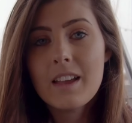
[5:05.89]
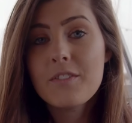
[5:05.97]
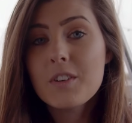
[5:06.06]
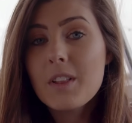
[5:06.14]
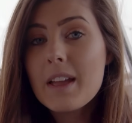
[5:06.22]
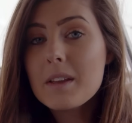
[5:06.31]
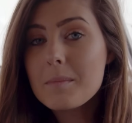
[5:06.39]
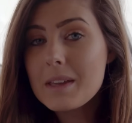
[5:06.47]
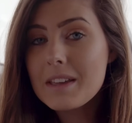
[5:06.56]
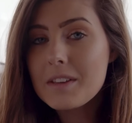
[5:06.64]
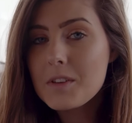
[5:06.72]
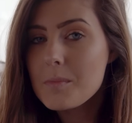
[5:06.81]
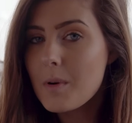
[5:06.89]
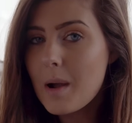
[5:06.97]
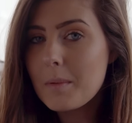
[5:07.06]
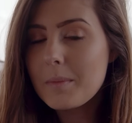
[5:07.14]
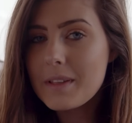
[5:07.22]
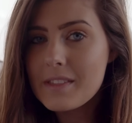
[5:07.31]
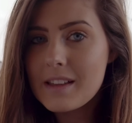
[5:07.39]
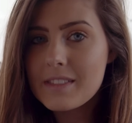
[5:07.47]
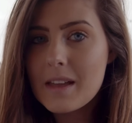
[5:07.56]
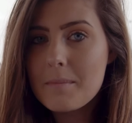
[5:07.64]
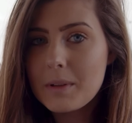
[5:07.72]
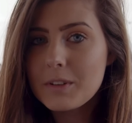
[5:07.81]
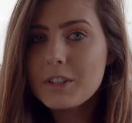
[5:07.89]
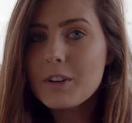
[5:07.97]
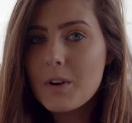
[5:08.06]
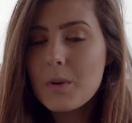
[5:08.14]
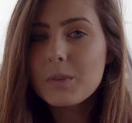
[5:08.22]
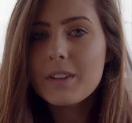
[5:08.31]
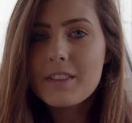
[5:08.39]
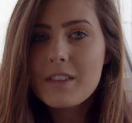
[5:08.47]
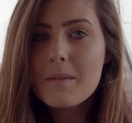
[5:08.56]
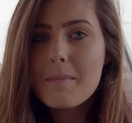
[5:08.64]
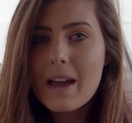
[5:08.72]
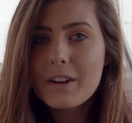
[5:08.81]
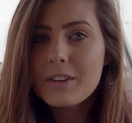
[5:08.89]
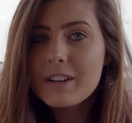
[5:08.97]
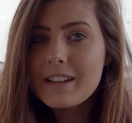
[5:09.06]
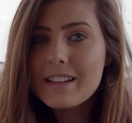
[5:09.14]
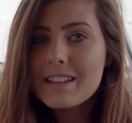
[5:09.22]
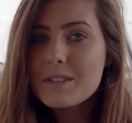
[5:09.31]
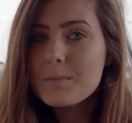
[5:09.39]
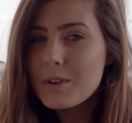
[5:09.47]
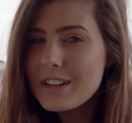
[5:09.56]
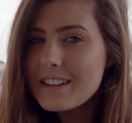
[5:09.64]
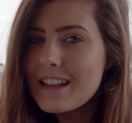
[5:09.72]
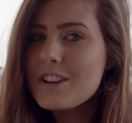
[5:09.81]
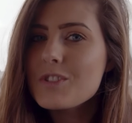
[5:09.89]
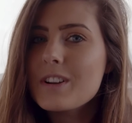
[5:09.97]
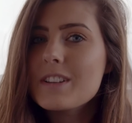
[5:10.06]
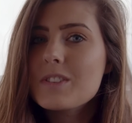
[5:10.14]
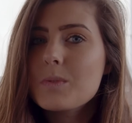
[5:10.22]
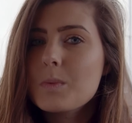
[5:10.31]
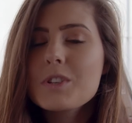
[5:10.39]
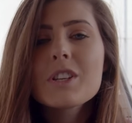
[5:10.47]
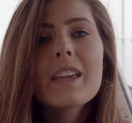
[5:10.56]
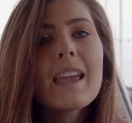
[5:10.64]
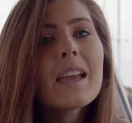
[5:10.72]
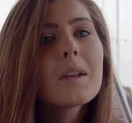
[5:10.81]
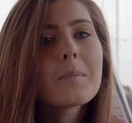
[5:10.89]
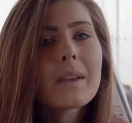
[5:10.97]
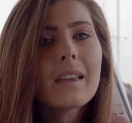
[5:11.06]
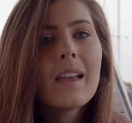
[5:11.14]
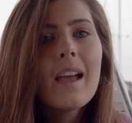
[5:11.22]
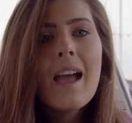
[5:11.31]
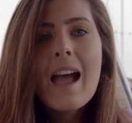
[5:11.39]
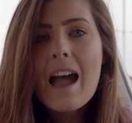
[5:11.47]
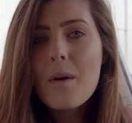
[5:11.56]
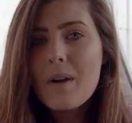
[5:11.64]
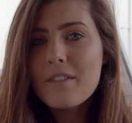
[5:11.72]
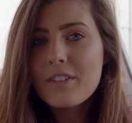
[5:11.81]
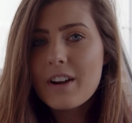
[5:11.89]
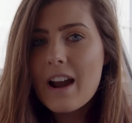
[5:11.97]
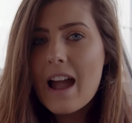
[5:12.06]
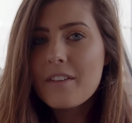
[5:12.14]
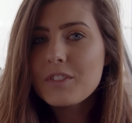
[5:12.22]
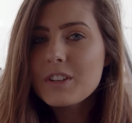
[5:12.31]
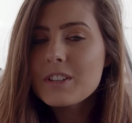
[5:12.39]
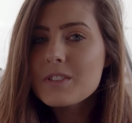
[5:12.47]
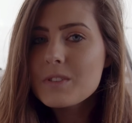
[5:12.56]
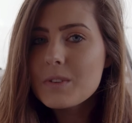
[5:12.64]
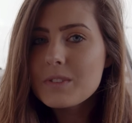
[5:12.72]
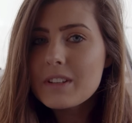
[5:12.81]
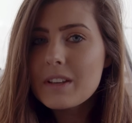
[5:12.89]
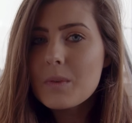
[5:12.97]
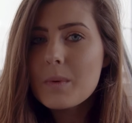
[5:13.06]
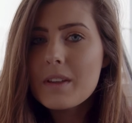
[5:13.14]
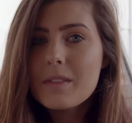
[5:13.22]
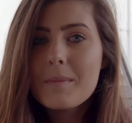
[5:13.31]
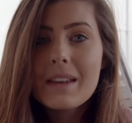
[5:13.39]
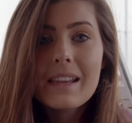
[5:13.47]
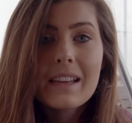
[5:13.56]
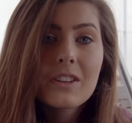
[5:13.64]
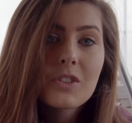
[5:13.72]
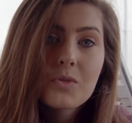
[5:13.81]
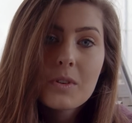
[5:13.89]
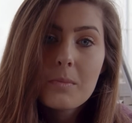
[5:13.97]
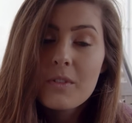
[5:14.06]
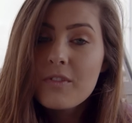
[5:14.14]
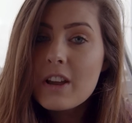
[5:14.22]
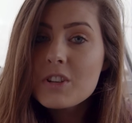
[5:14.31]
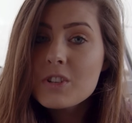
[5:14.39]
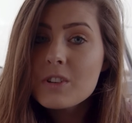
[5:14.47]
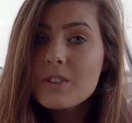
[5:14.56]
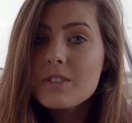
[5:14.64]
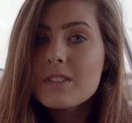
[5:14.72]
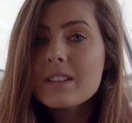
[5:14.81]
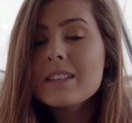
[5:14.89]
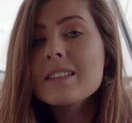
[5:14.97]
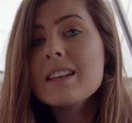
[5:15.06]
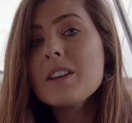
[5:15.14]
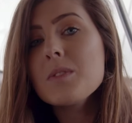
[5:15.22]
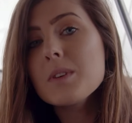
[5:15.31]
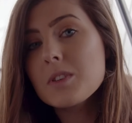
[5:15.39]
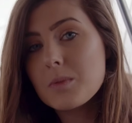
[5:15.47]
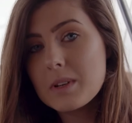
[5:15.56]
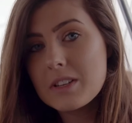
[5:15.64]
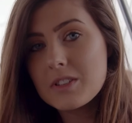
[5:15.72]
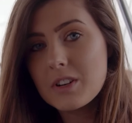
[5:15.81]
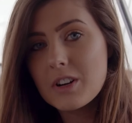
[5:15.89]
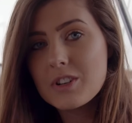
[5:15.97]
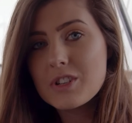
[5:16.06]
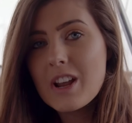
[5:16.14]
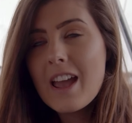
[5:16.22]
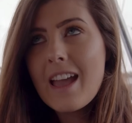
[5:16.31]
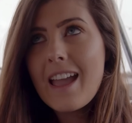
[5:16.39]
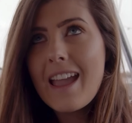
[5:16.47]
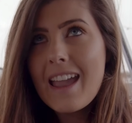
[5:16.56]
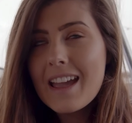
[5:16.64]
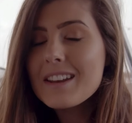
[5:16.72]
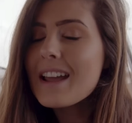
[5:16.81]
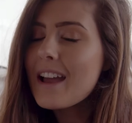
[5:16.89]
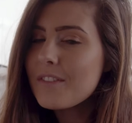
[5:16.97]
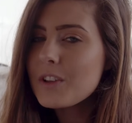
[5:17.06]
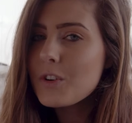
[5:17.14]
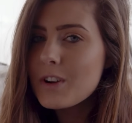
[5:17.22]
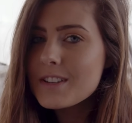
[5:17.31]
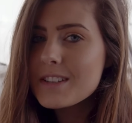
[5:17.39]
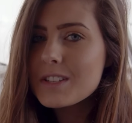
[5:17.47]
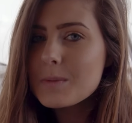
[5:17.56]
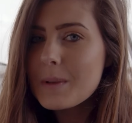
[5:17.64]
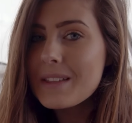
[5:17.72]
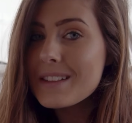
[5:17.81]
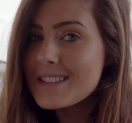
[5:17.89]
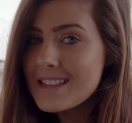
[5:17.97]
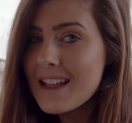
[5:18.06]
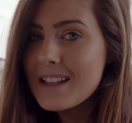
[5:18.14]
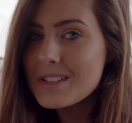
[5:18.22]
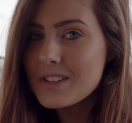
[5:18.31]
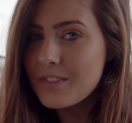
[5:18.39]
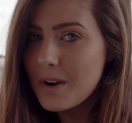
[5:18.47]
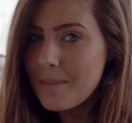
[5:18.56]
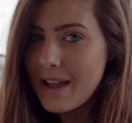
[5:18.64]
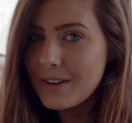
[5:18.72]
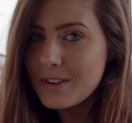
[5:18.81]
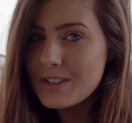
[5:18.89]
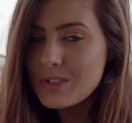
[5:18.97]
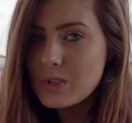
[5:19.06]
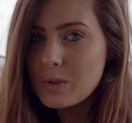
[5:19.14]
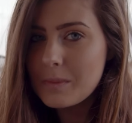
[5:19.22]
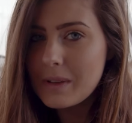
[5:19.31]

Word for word: If you're like me, you probably think that building your own lithium battery is pretty dangerous, which it can be. However, after consulting with many industry professionals, continuing to research, and having Chris explain the science of our batteries to